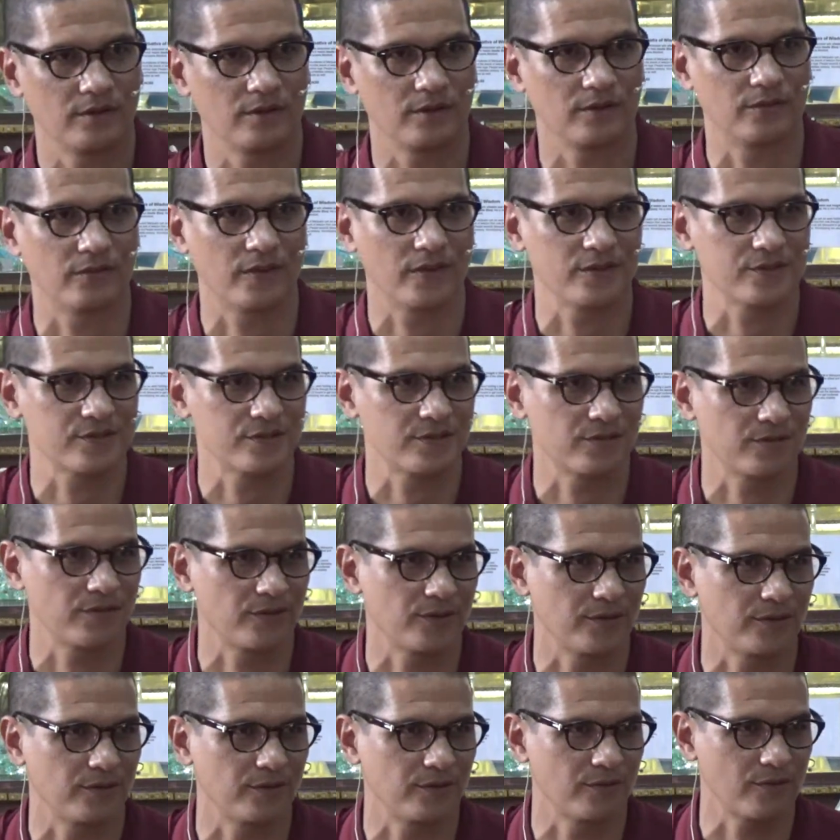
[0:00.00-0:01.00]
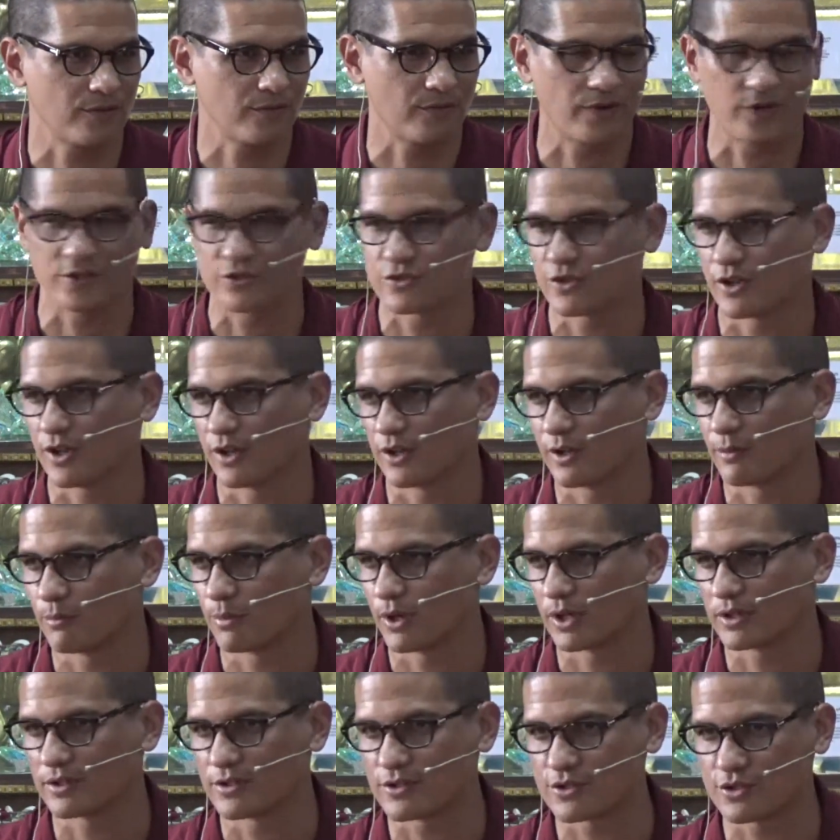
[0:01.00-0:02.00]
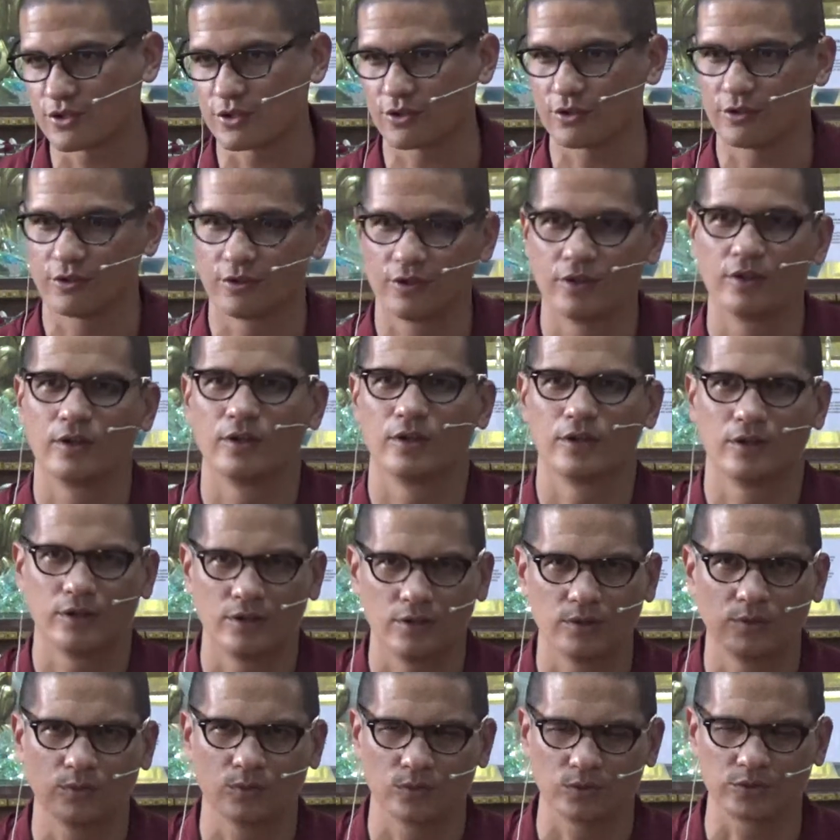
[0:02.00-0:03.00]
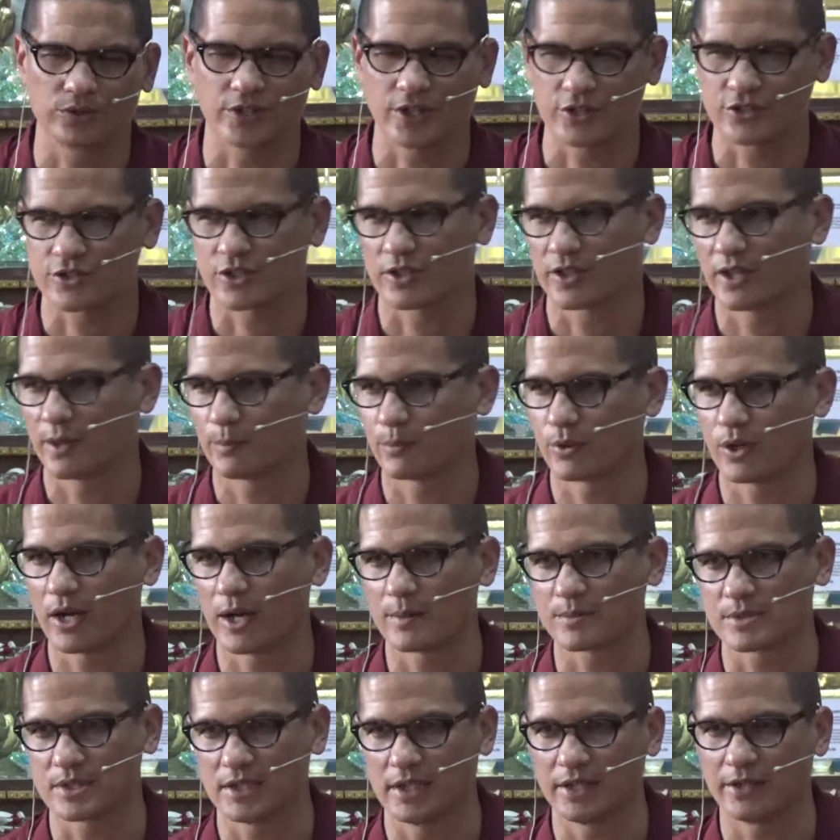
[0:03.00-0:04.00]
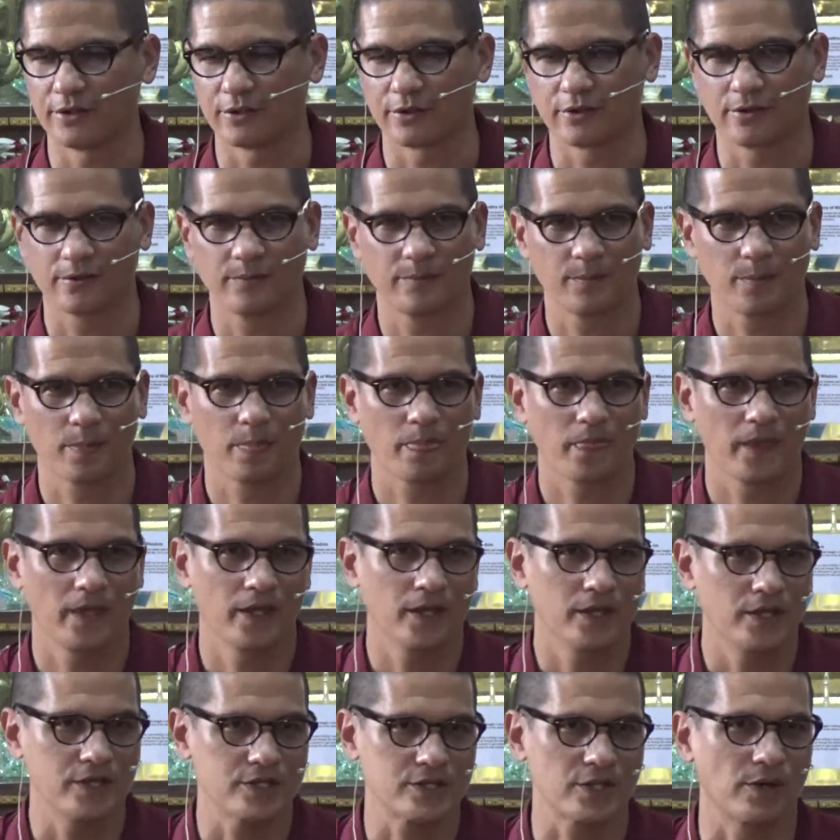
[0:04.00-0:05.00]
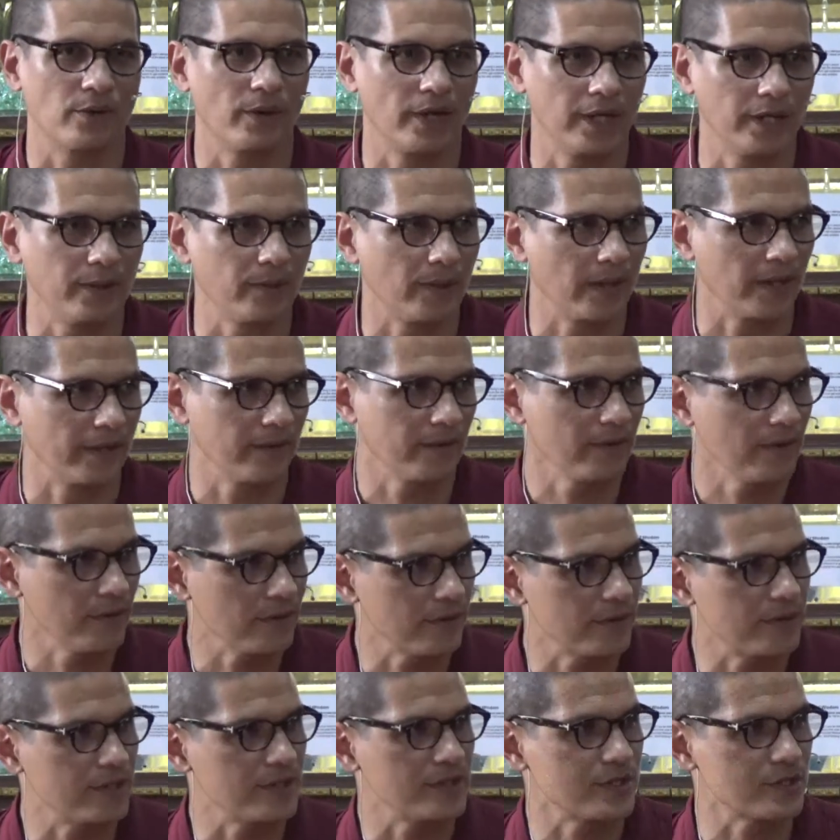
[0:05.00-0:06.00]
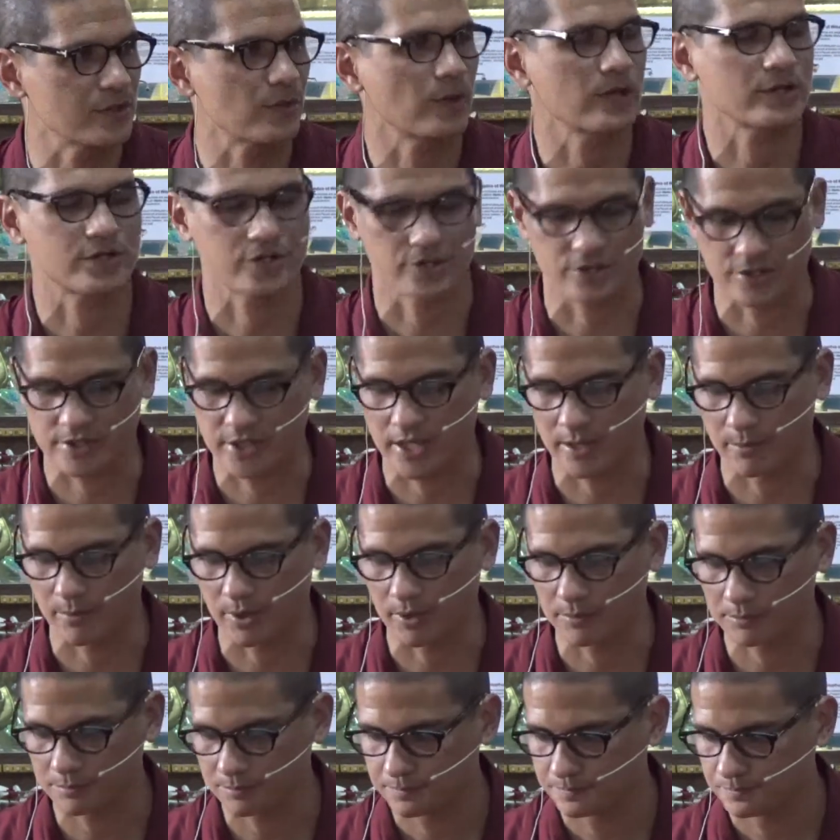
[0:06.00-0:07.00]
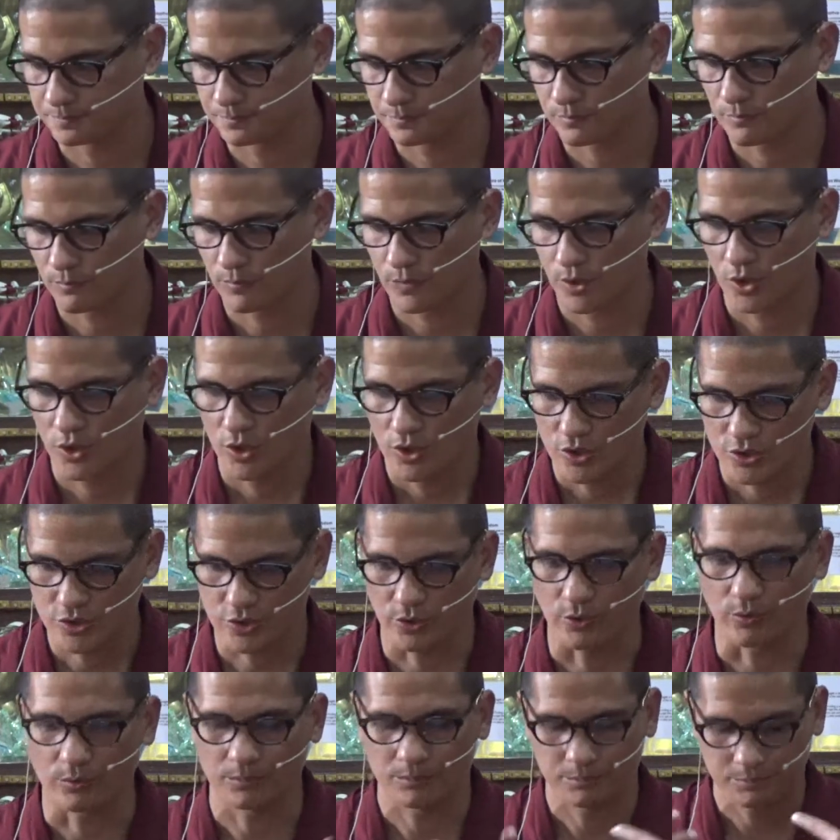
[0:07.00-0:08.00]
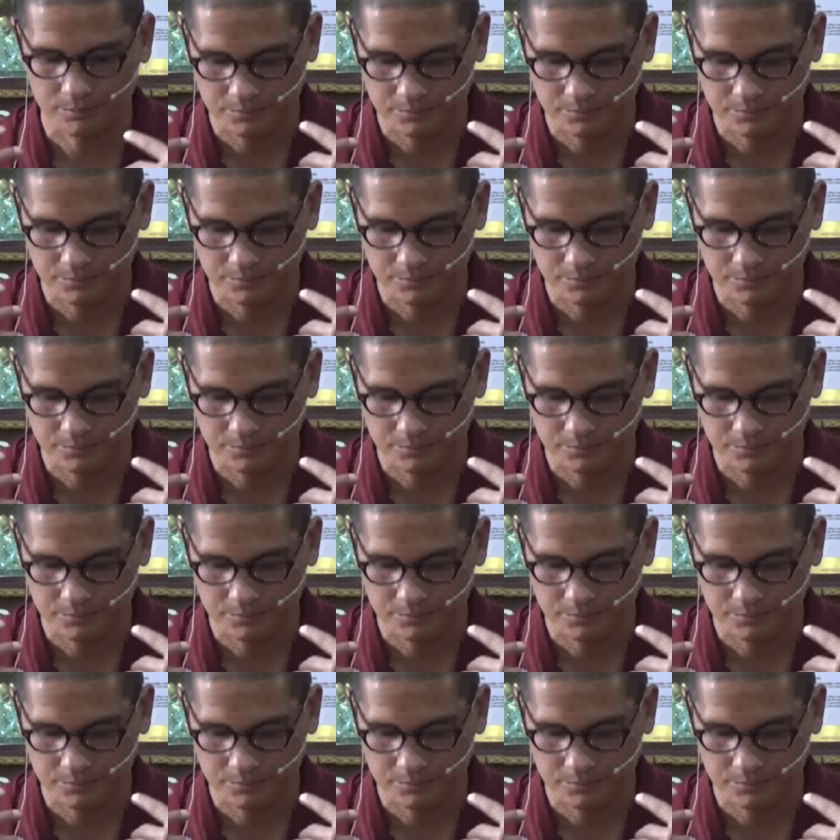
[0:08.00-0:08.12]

the vows of the Vajrayana practitioner. We'll touch on that perhaps later. So anyway, these questions came up. So,